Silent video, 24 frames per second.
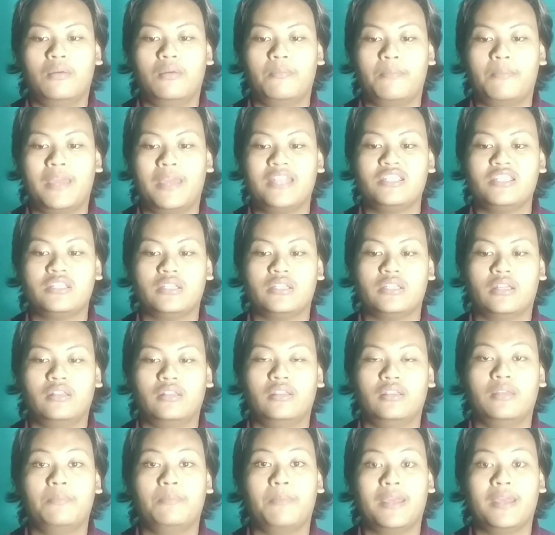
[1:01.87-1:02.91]

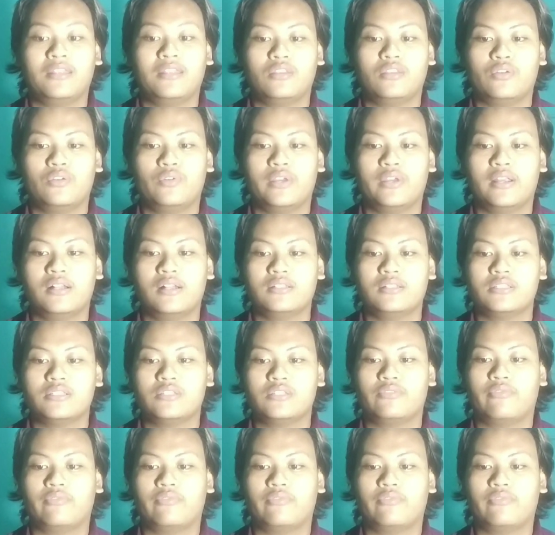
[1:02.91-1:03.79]
mention the materials